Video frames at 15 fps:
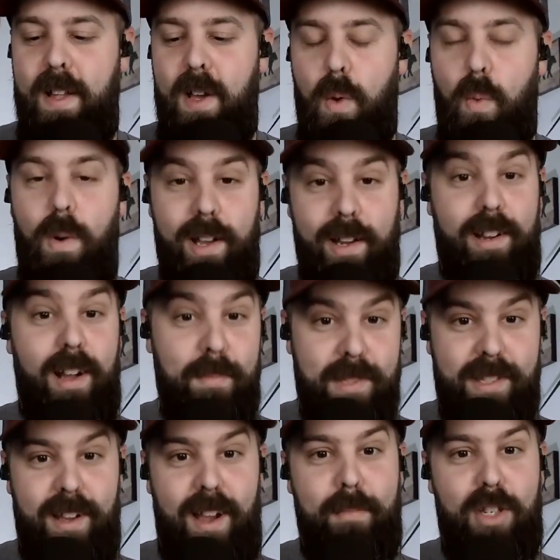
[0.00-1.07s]
When it comes
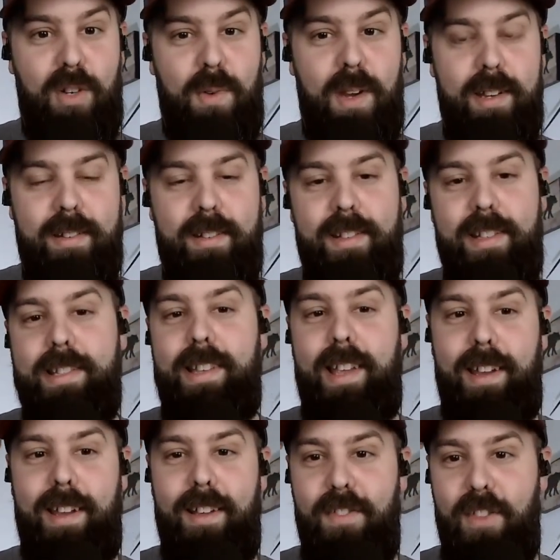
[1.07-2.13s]
time to it, and this is
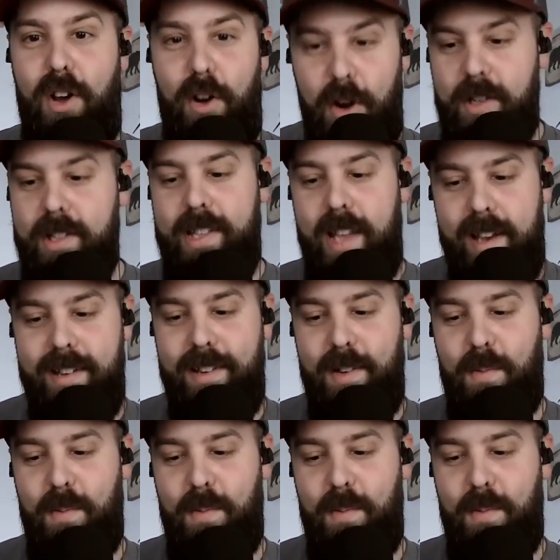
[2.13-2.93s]
the hook set,